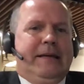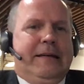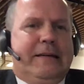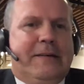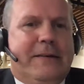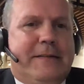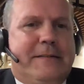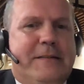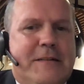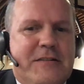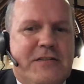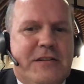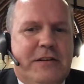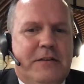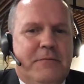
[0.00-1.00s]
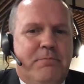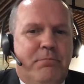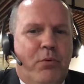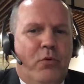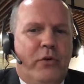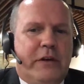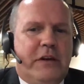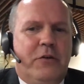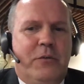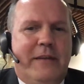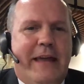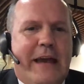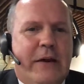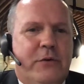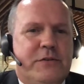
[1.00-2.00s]
I'd considered boring you with
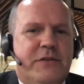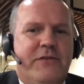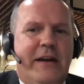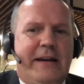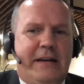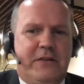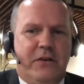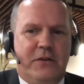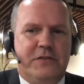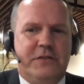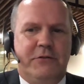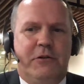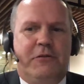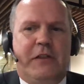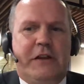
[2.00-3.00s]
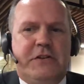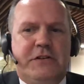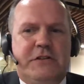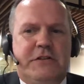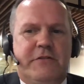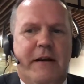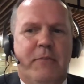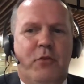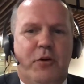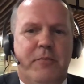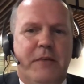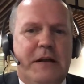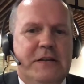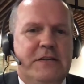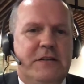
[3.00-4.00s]
hours of anecdotes and reflections around what it
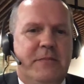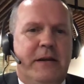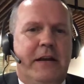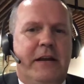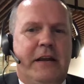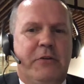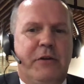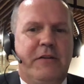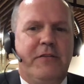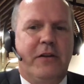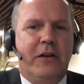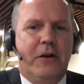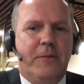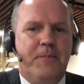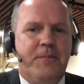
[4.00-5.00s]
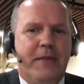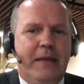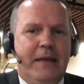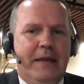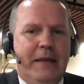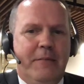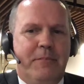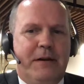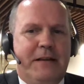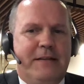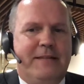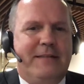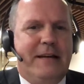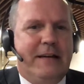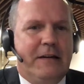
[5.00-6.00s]
means to be an Equity Fellow, but
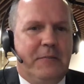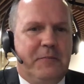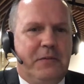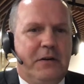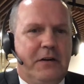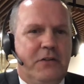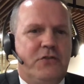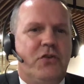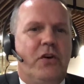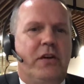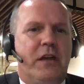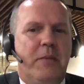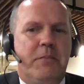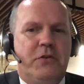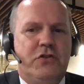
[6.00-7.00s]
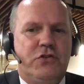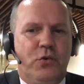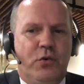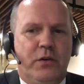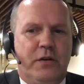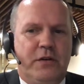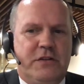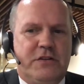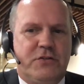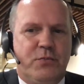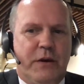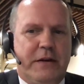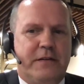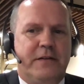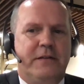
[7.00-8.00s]
instead I'm going to try and keep it short and
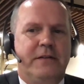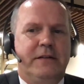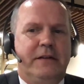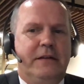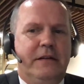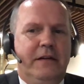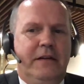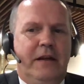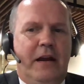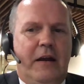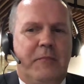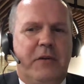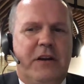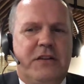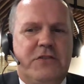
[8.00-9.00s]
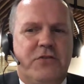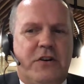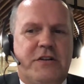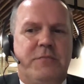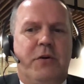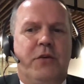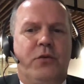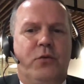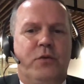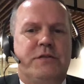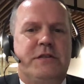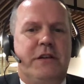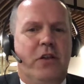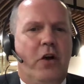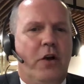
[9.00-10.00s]
sweet. And I'm going to structure my
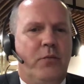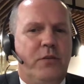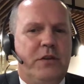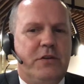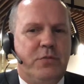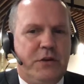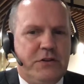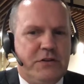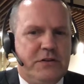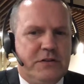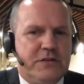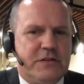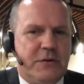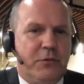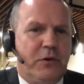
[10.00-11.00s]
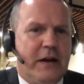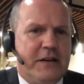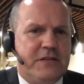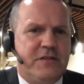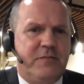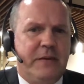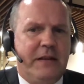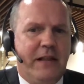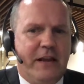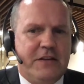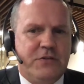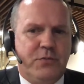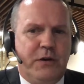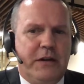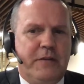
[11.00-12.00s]
thoughts in line with questions that were asked of me
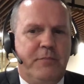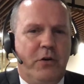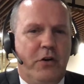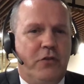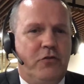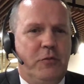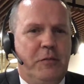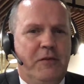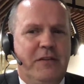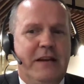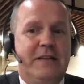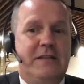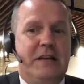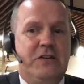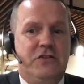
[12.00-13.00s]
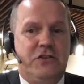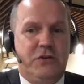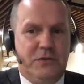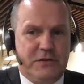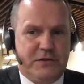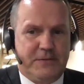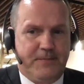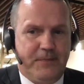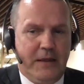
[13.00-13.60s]
last week by a group of Year 10 students